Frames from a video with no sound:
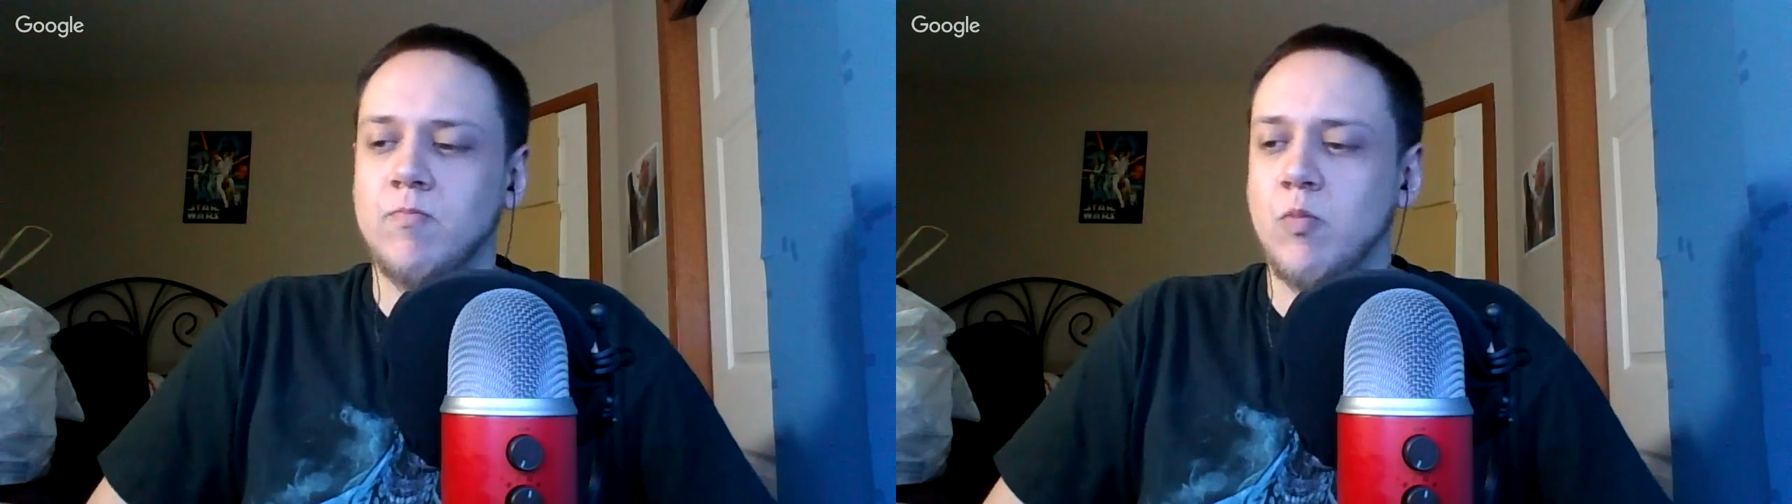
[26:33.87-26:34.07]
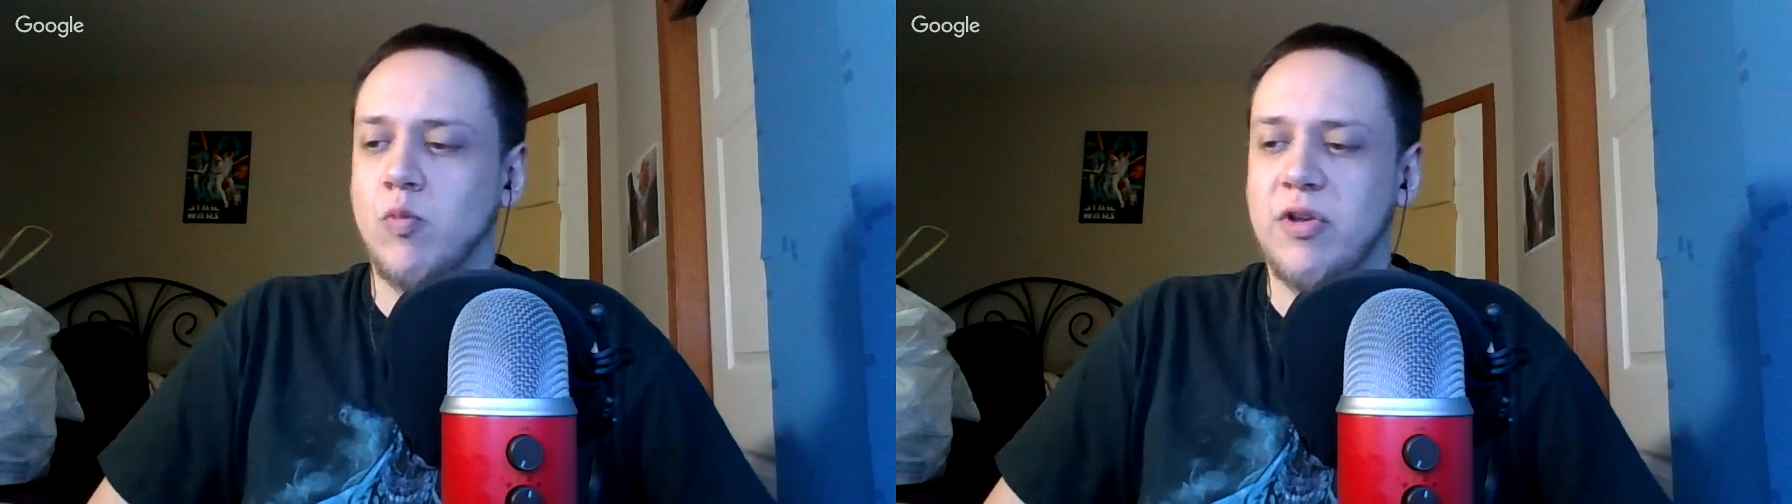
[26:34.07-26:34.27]

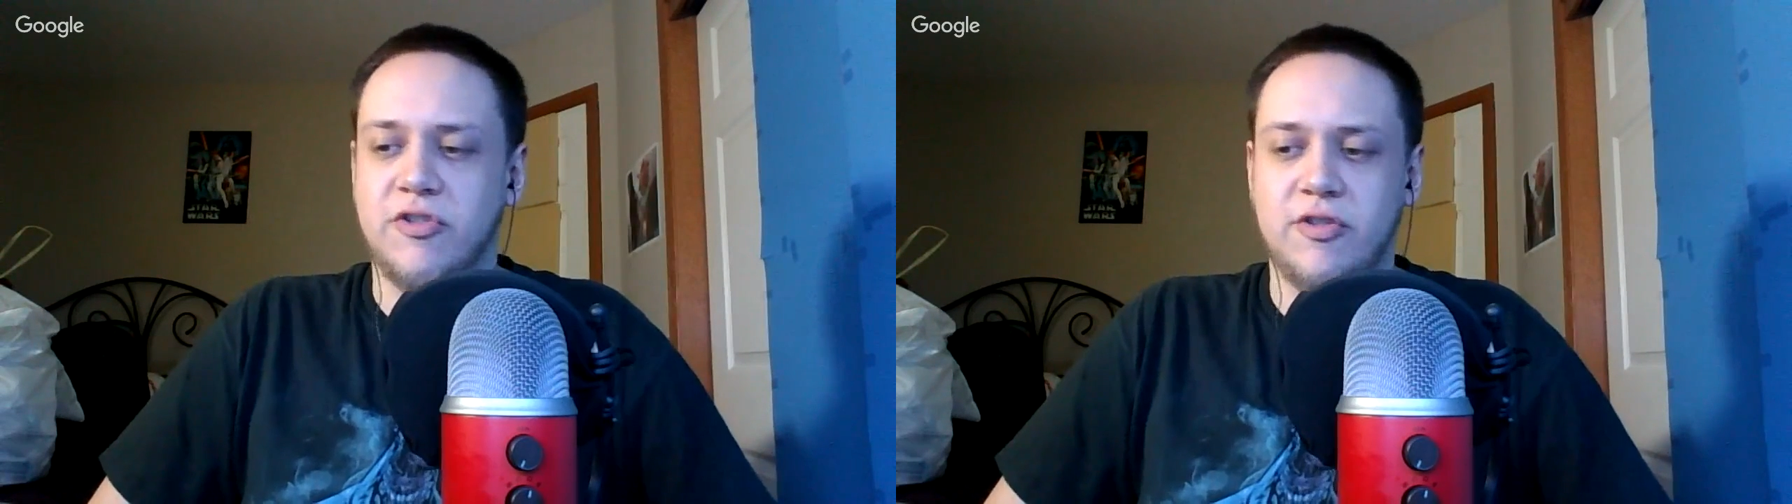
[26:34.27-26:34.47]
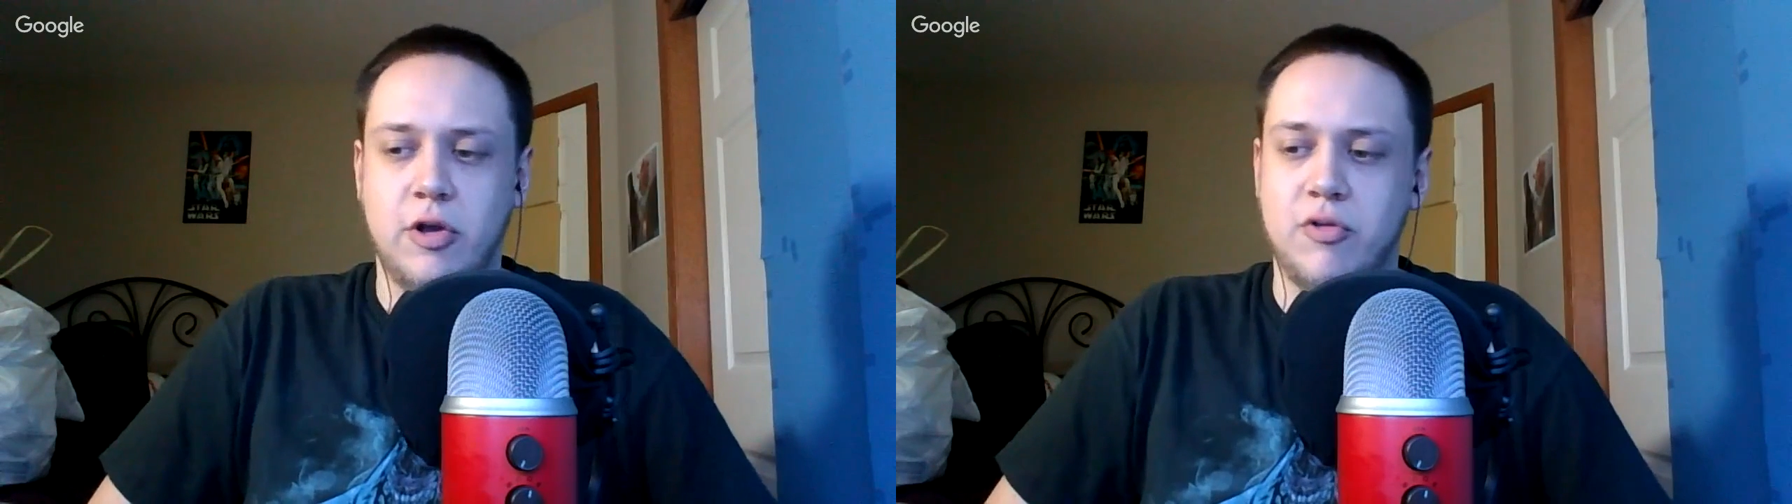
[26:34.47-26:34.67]
Wizards
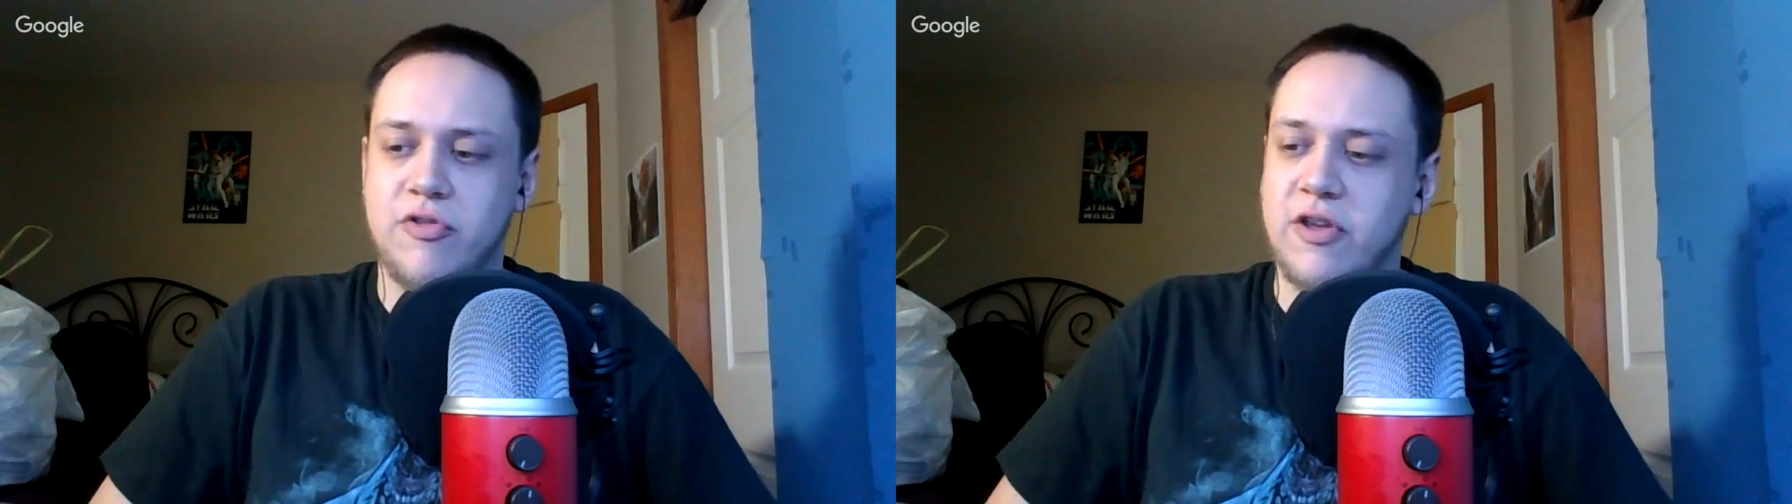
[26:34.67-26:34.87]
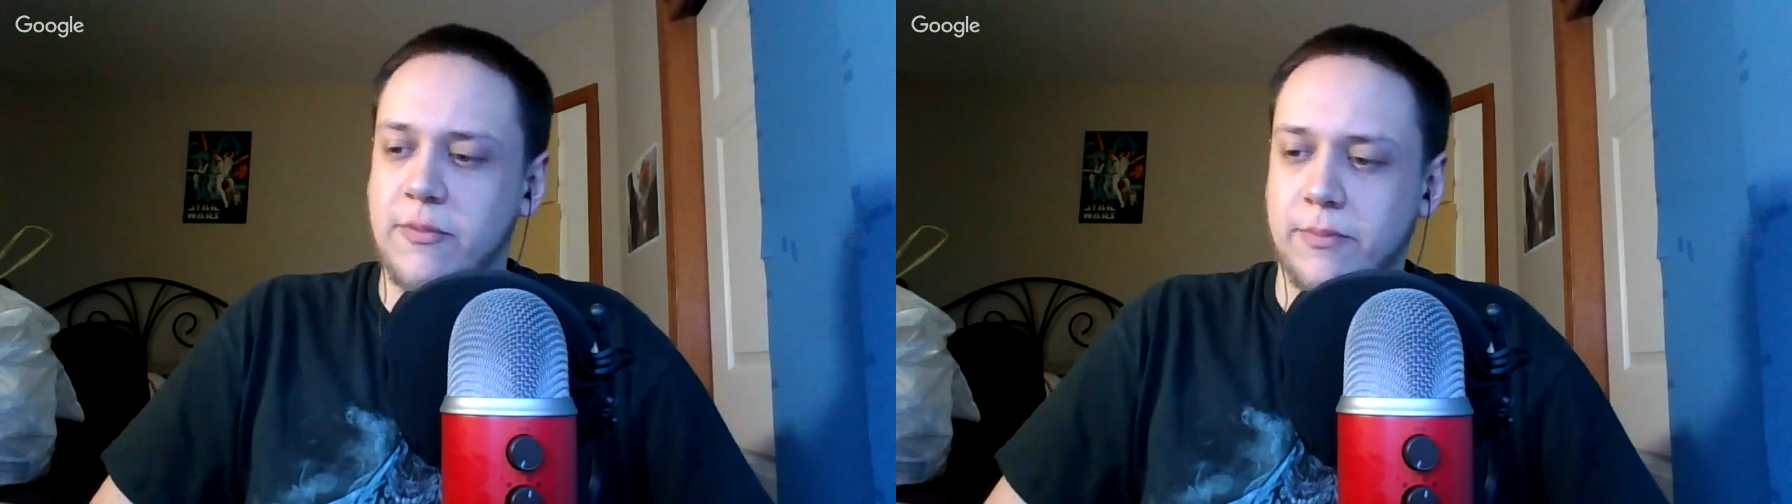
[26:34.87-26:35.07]
of the Coast doesn't